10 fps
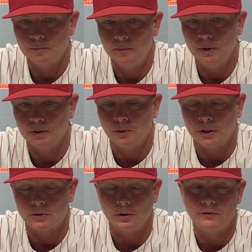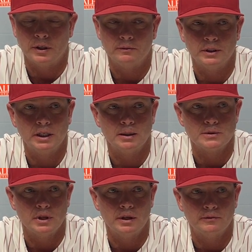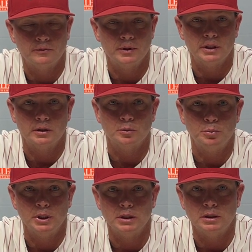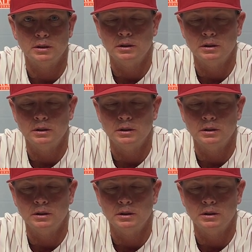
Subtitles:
we got 25 league games left. If we can compete